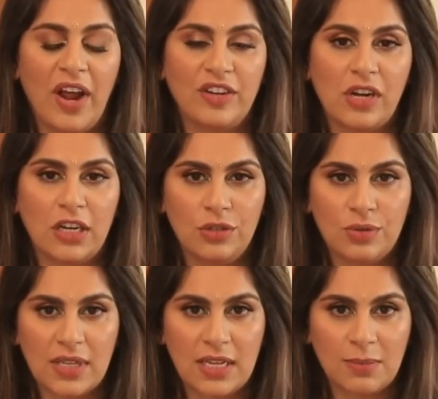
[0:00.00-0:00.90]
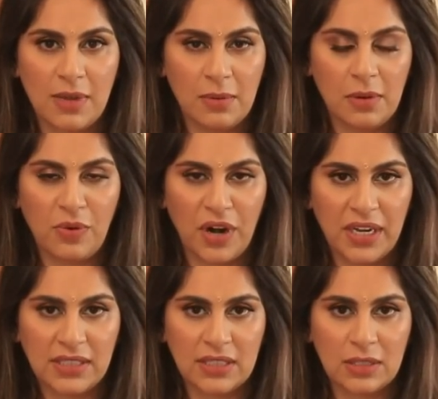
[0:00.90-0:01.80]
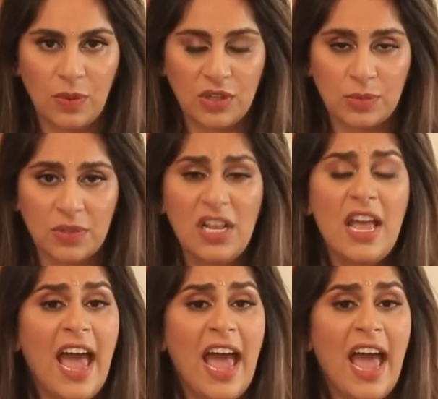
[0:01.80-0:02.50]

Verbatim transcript: I try to use as minimal products as possible.